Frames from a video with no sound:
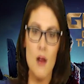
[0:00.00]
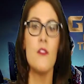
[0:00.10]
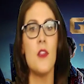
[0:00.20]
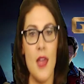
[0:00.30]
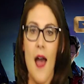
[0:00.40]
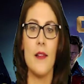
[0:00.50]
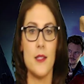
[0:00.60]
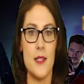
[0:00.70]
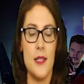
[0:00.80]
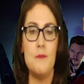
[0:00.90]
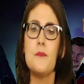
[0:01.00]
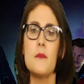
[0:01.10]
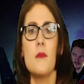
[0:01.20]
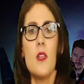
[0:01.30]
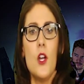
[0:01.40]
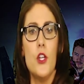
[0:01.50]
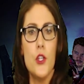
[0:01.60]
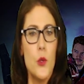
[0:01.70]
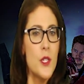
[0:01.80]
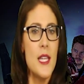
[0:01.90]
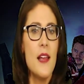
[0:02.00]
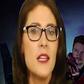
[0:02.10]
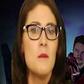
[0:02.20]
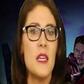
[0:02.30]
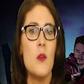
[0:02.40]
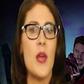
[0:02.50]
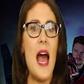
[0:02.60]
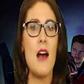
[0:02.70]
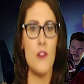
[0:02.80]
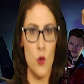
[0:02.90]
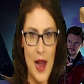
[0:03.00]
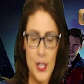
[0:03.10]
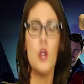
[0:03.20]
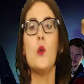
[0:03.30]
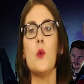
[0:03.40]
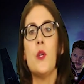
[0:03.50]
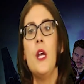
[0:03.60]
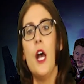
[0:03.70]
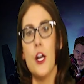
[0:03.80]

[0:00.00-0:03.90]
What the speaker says: of the Galaxy. You're telling me we have a raccoon,